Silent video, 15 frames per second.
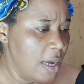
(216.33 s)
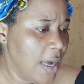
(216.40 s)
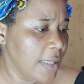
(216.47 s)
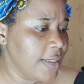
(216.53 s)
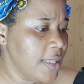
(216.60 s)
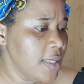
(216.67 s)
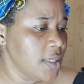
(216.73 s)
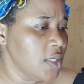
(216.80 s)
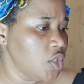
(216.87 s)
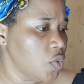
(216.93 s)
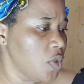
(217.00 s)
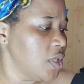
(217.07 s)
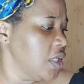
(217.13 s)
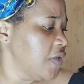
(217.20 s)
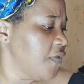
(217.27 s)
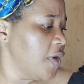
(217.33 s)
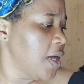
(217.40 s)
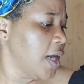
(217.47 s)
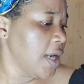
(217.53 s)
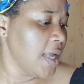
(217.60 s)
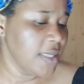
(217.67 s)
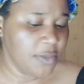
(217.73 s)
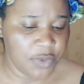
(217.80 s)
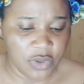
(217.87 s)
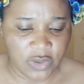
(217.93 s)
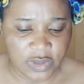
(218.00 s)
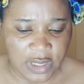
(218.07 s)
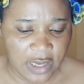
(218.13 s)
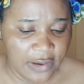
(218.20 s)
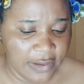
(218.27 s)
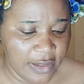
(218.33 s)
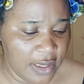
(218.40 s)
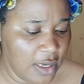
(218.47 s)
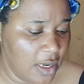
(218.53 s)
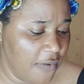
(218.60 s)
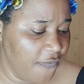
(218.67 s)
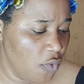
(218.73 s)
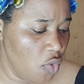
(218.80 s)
I think this one is for a client, because I think I've